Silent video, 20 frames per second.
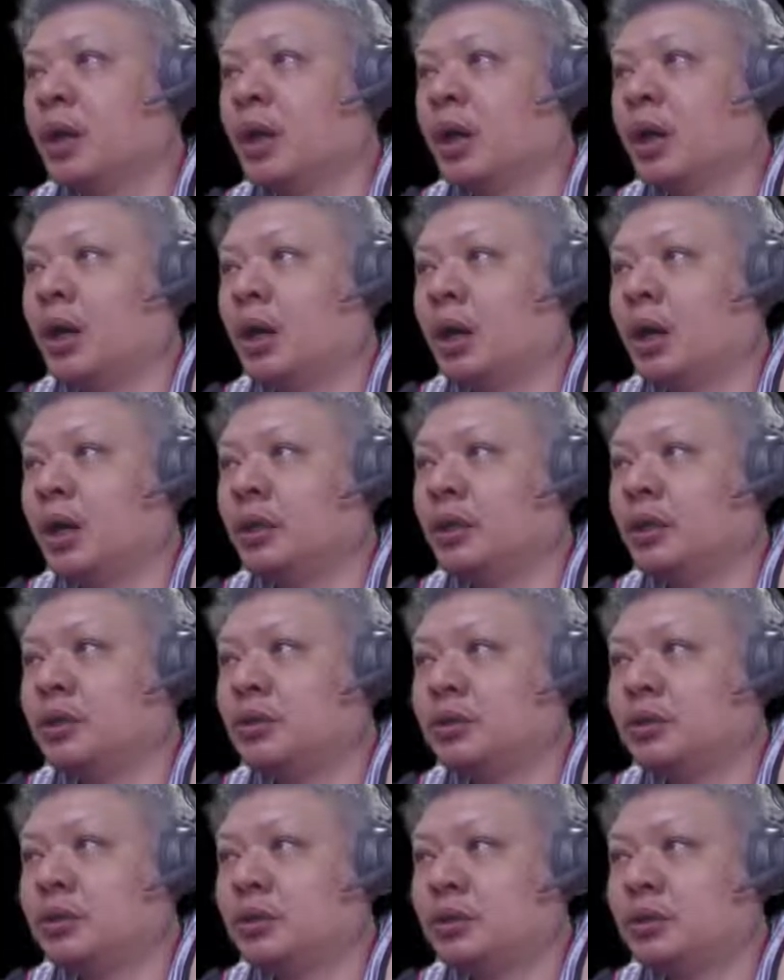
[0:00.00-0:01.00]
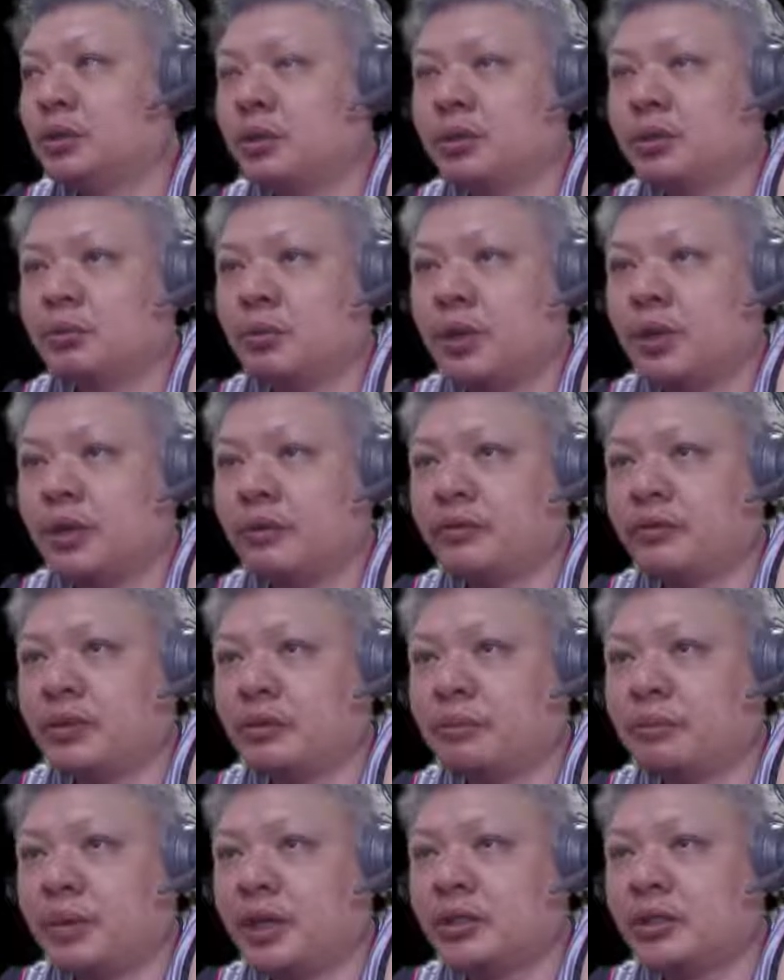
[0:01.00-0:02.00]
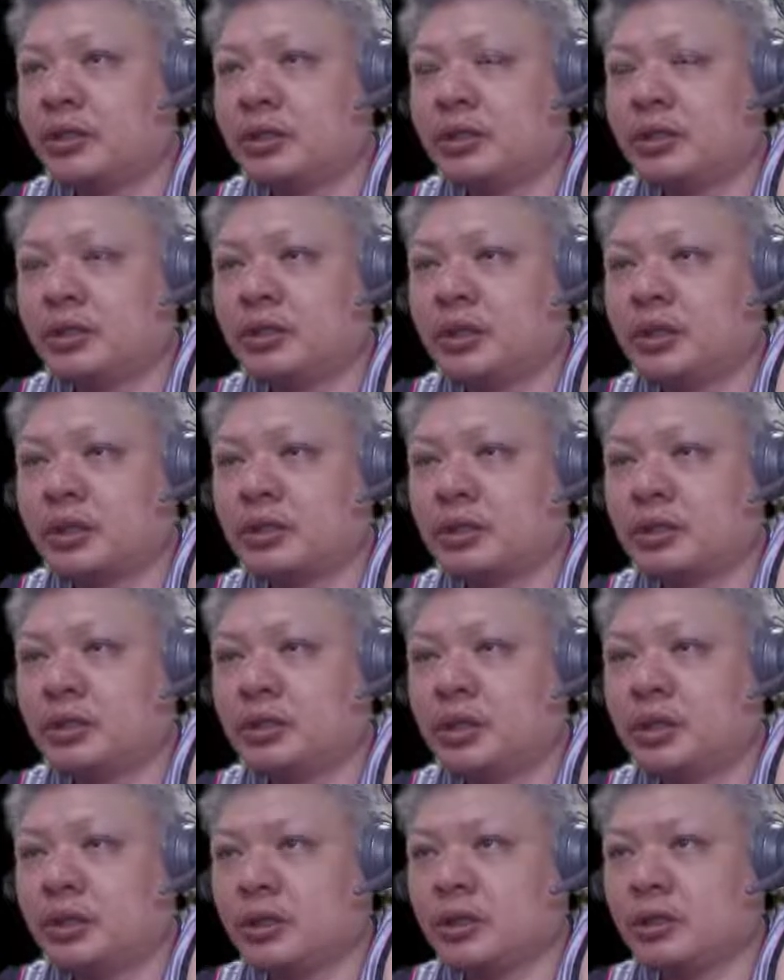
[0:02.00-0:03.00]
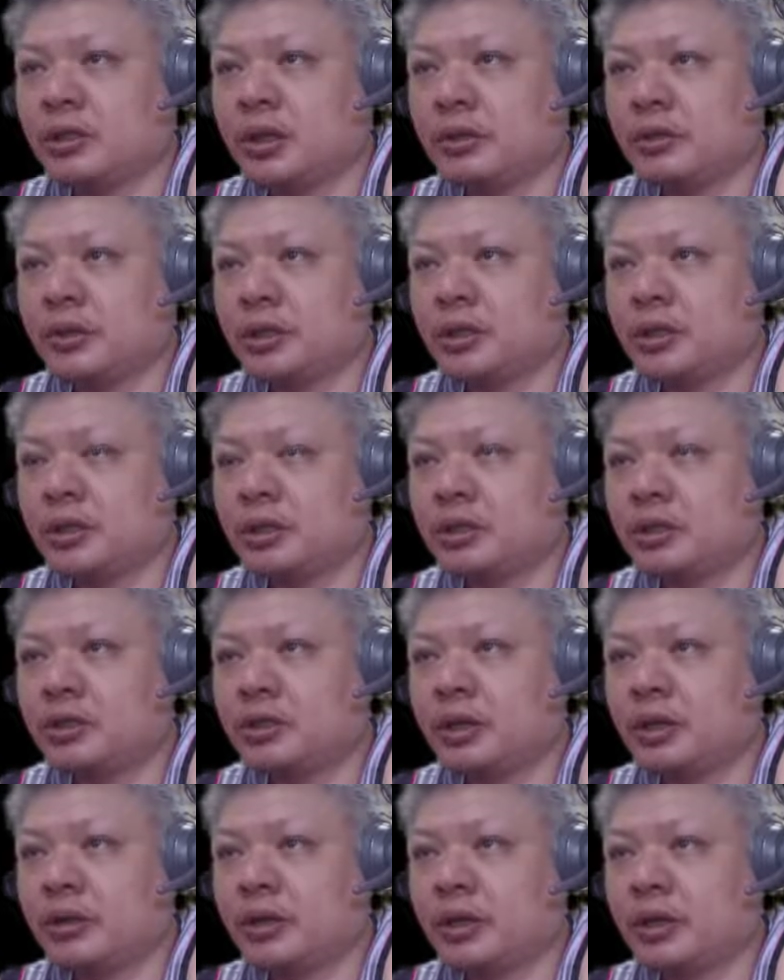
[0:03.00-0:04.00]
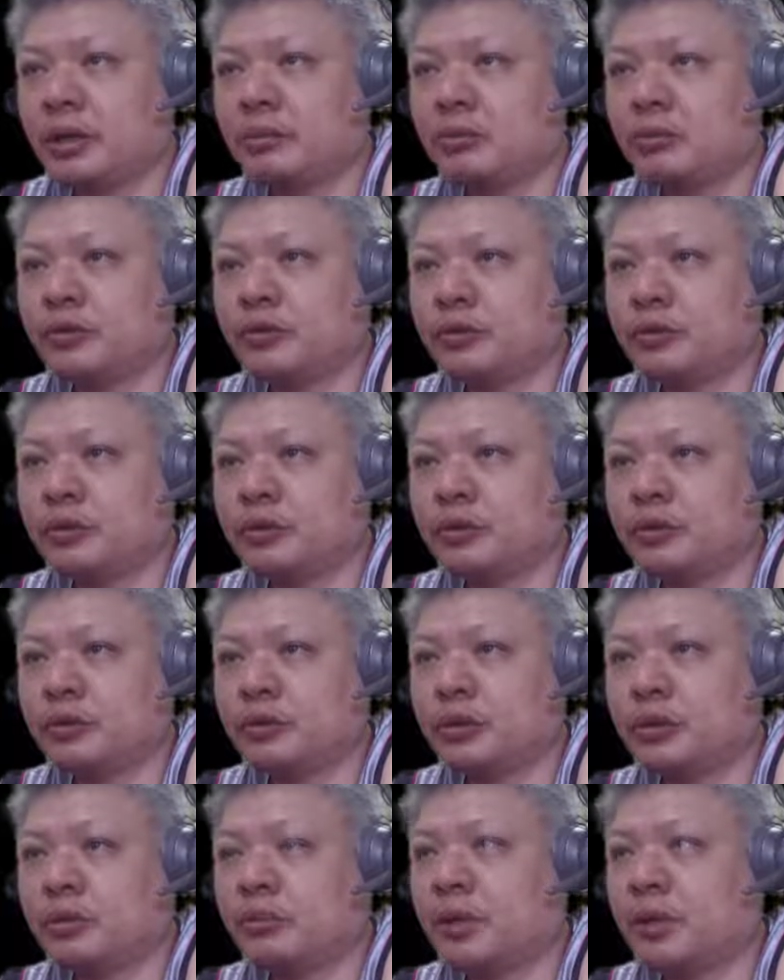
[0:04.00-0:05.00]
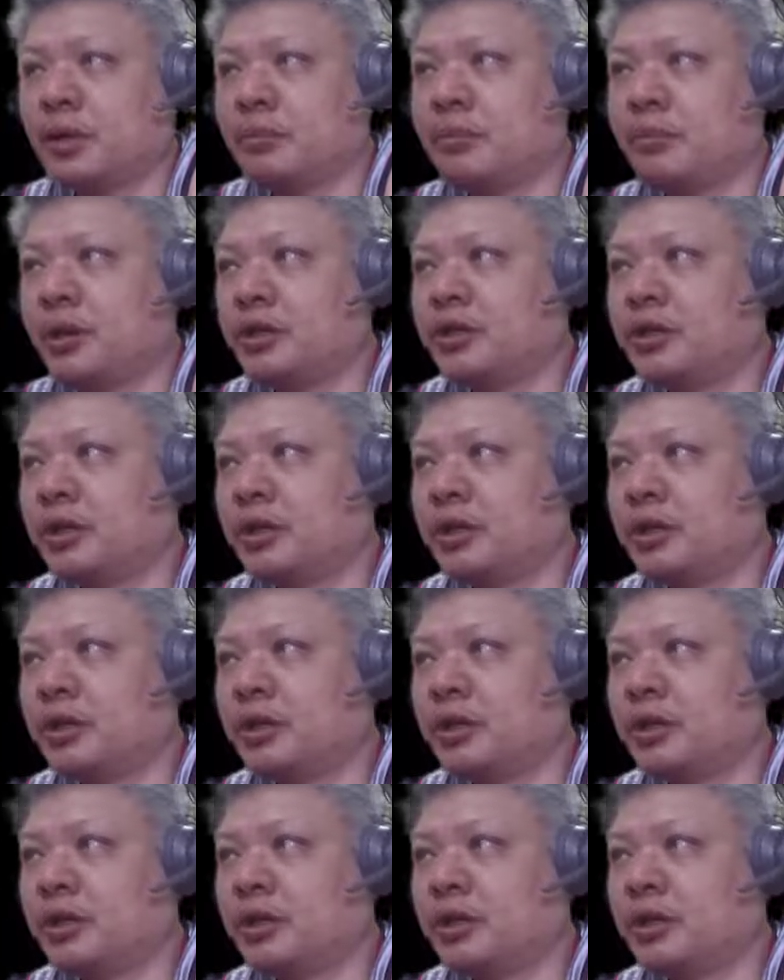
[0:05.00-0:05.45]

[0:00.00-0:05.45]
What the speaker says: This is one of the best intersections that this chariot can move to apply pressure.